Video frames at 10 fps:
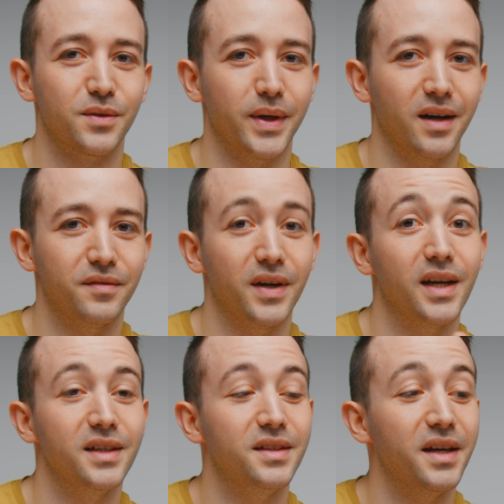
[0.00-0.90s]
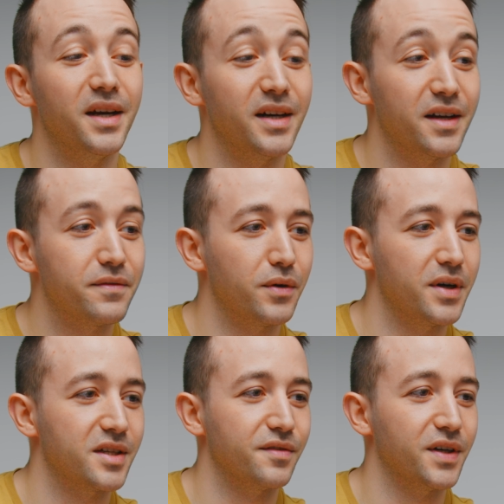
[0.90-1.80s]
we have a Dan A4
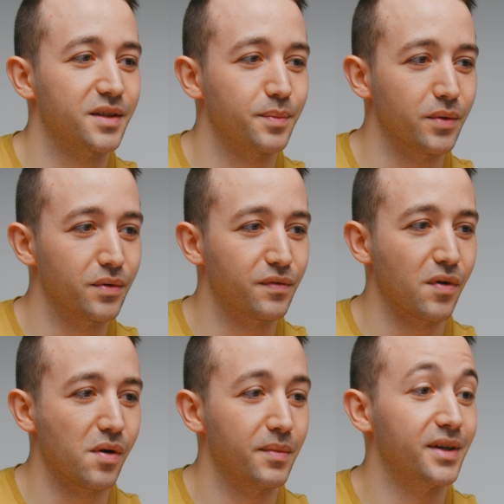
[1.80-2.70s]
SFX build from